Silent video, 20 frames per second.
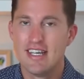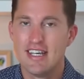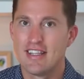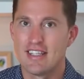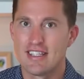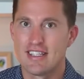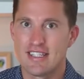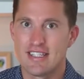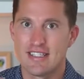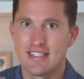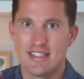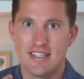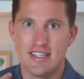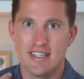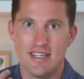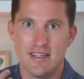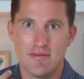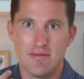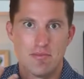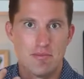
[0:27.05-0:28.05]
This is
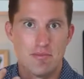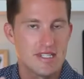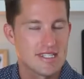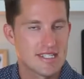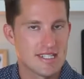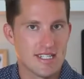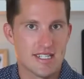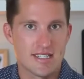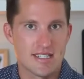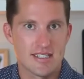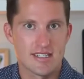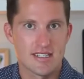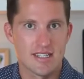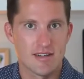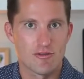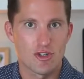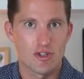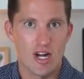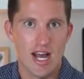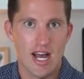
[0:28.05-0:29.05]
the Business
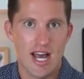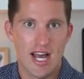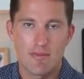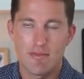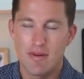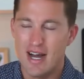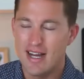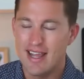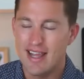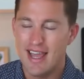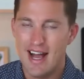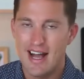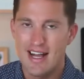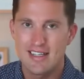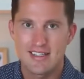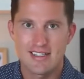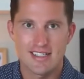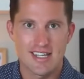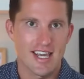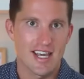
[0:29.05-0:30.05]
of Drag
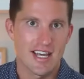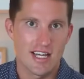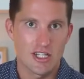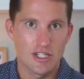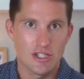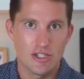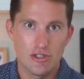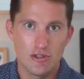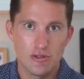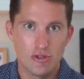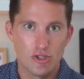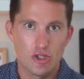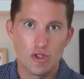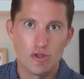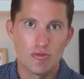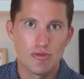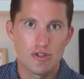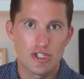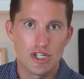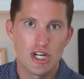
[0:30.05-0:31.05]
podcast and
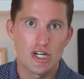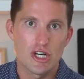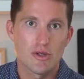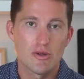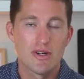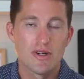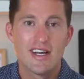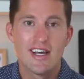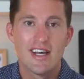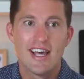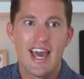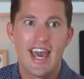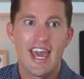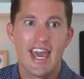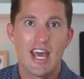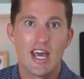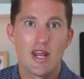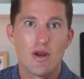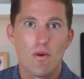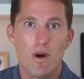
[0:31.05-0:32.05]
YouTube show.
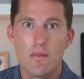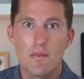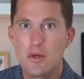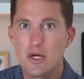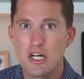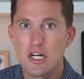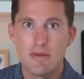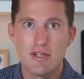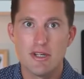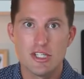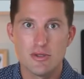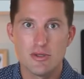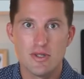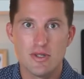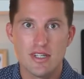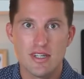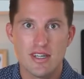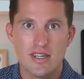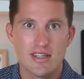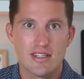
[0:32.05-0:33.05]
And what we're going to be
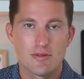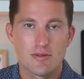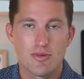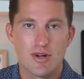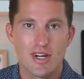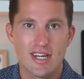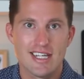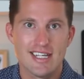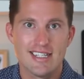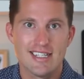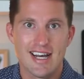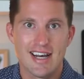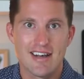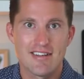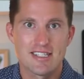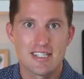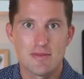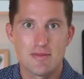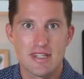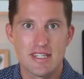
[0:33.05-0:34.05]
doing is breaking down
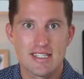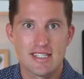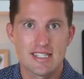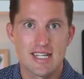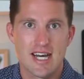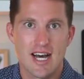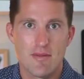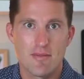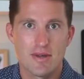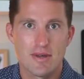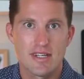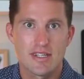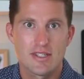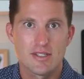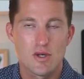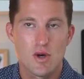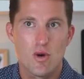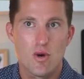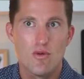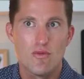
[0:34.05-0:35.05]
some of these topics
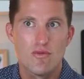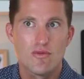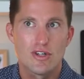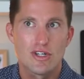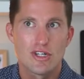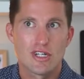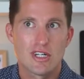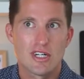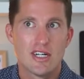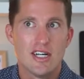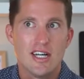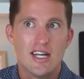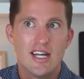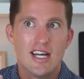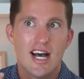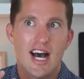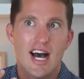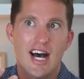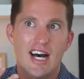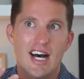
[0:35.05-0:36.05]
over
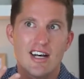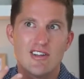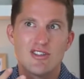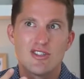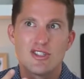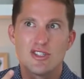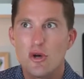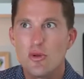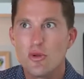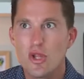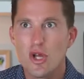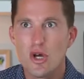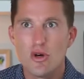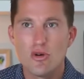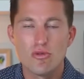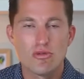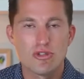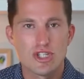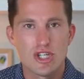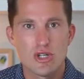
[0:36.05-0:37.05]

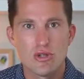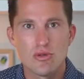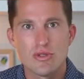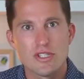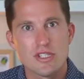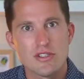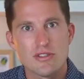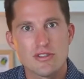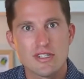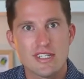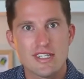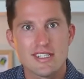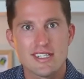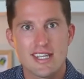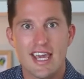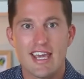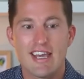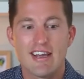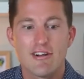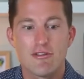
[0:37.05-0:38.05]
solo show series
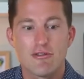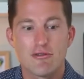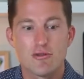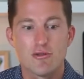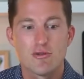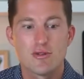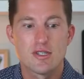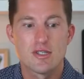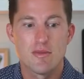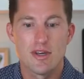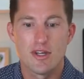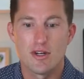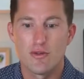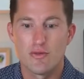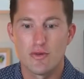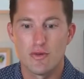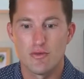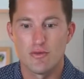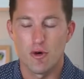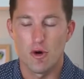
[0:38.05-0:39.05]
and through some
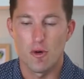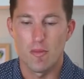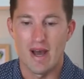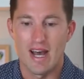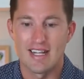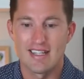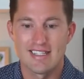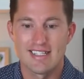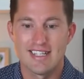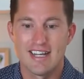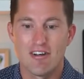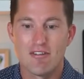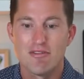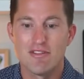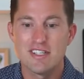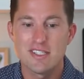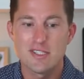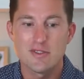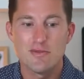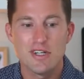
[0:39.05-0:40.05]
interview formats. Now,
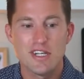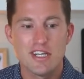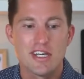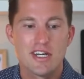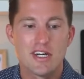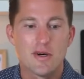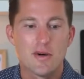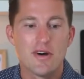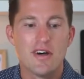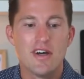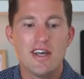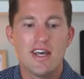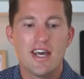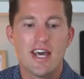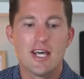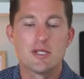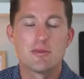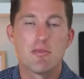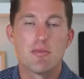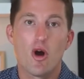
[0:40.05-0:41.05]
this video
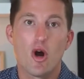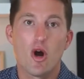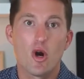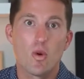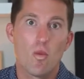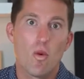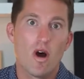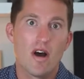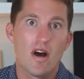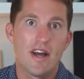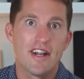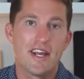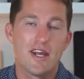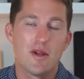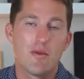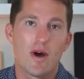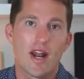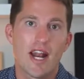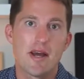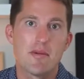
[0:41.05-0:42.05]
is part one in
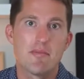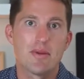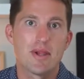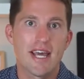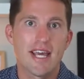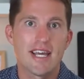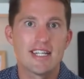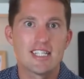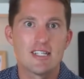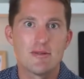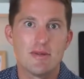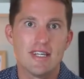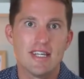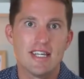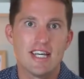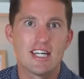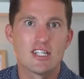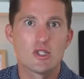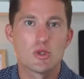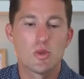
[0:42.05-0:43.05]
what I plan to be
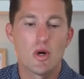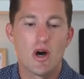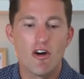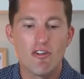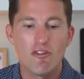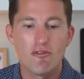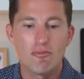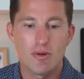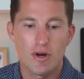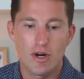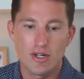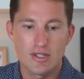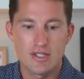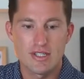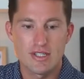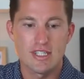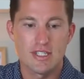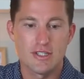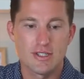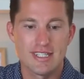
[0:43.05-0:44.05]
a 12-part
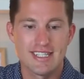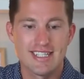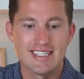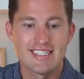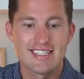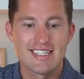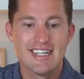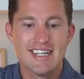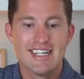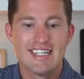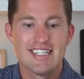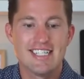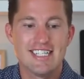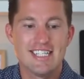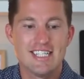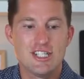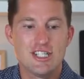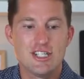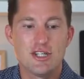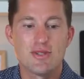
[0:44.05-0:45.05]
series
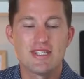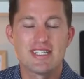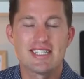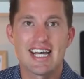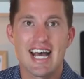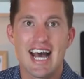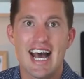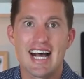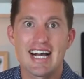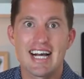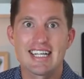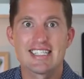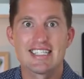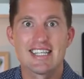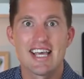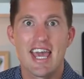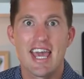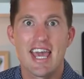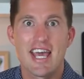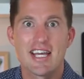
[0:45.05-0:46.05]
teaching you the tax
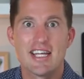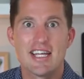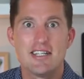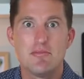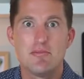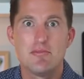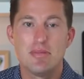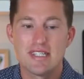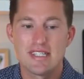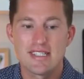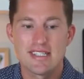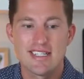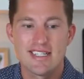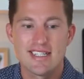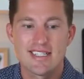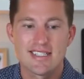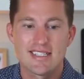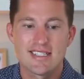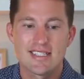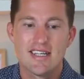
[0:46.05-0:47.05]
and
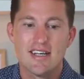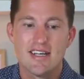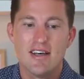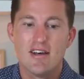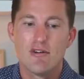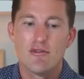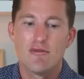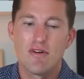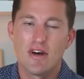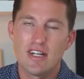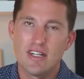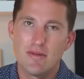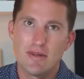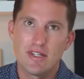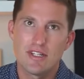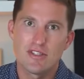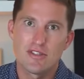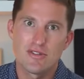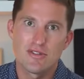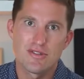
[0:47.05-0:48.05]
business
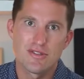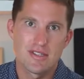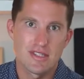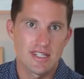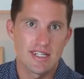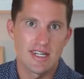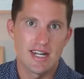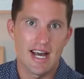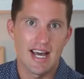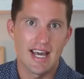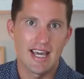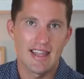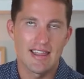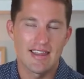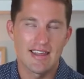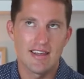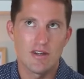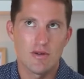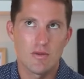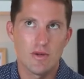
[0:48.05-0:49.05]
fundamentals that I
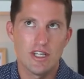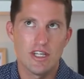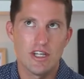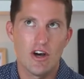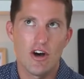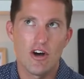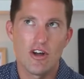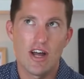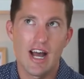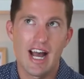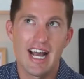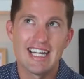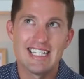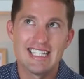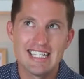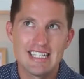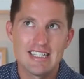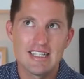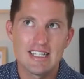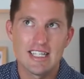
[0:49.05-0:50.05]
think we all
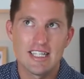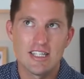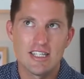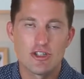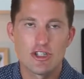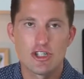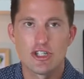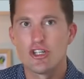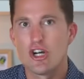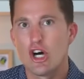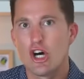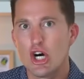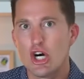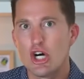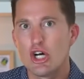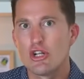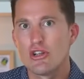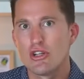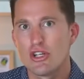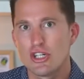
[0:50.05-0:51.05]
ideally should
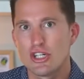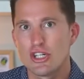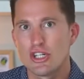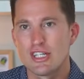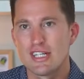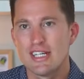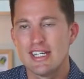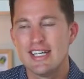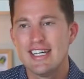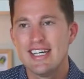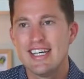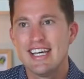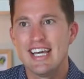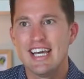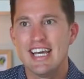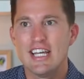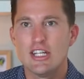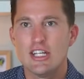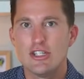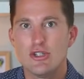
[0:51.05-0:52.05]
all learn
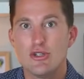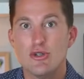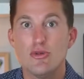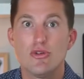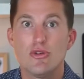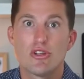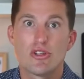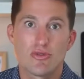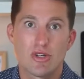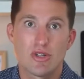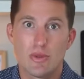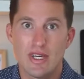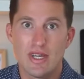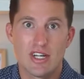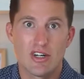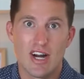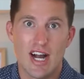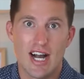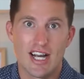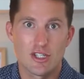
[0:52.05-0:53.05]
in a 2 to 3 week
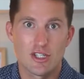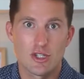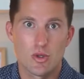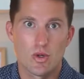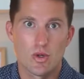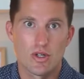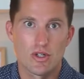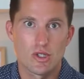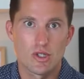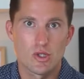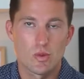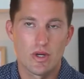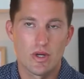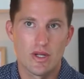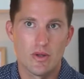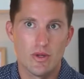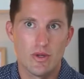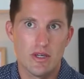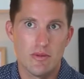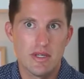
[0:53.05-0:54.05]
crash course
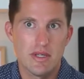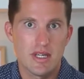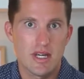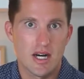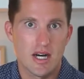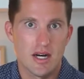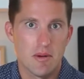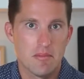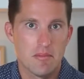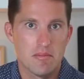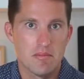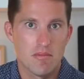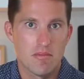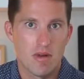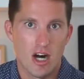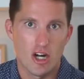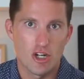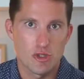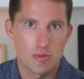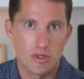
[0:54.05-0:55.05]
when we become
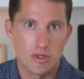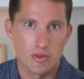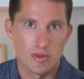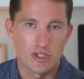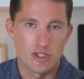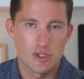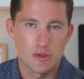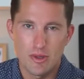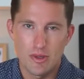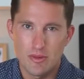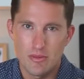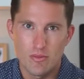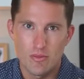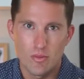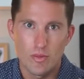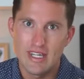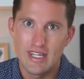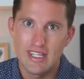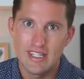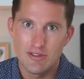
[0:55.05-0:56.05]
entrepreneurs, but
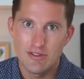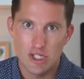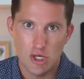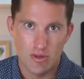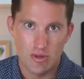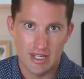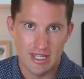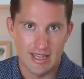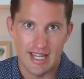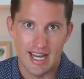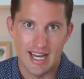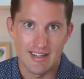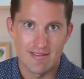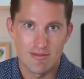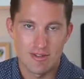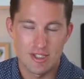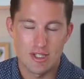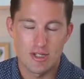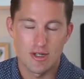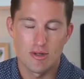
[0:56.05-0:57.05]
we don't get that.
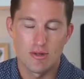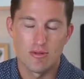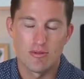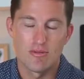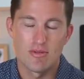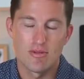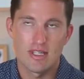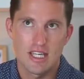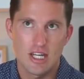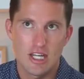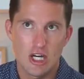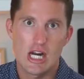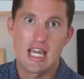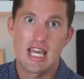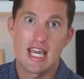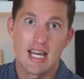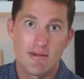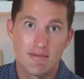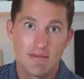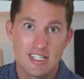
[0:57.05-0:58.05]
So here I
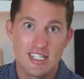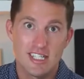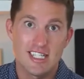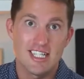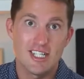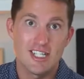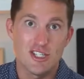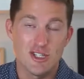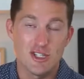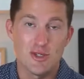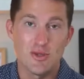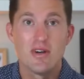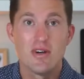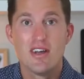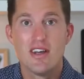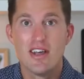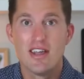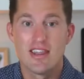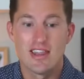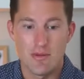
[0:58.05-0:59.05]
am to teach you
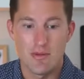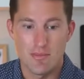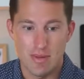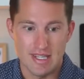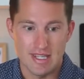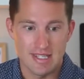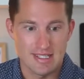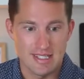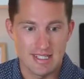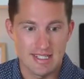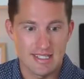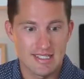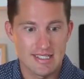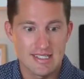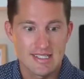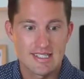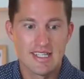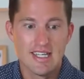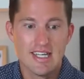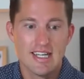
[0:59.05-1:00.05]
the
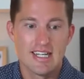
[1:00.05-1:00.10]
basics.